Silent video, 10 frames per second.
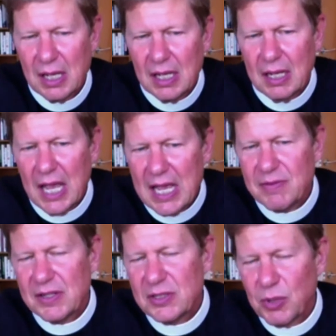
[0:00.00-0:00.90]

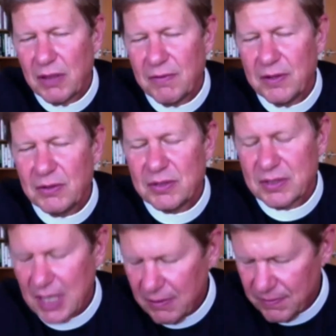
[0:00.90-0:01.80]
havens, one of the few
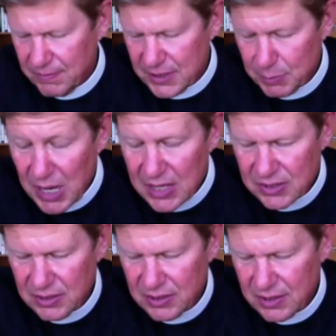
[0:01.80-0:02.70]
safe
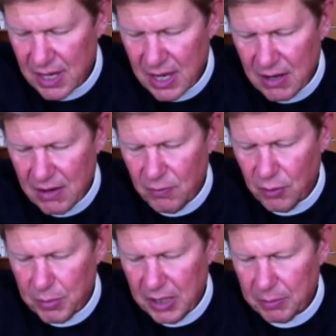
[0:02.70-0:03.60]
spaces
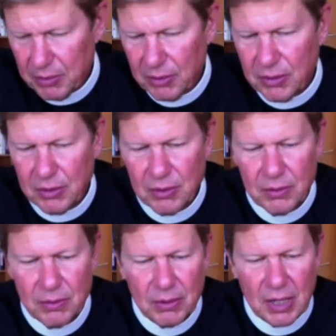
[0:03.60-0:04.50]
for people
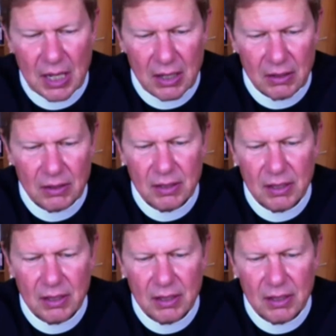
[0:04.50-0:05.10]
who held